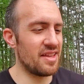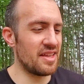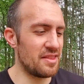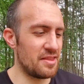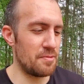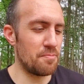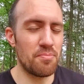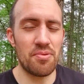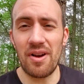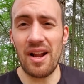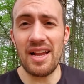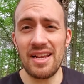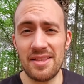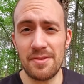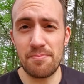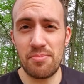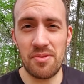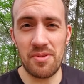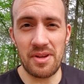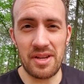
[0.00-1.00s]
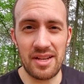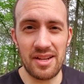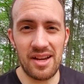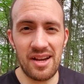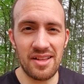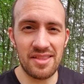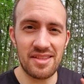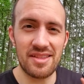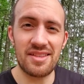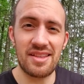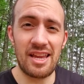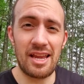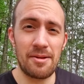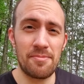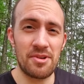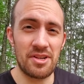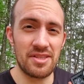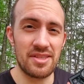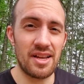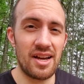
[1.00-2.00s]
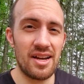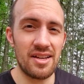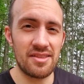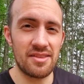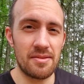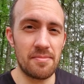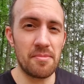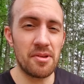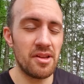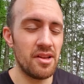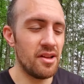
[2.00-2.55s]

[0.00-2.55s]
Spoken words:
the price point on this camera is awesome.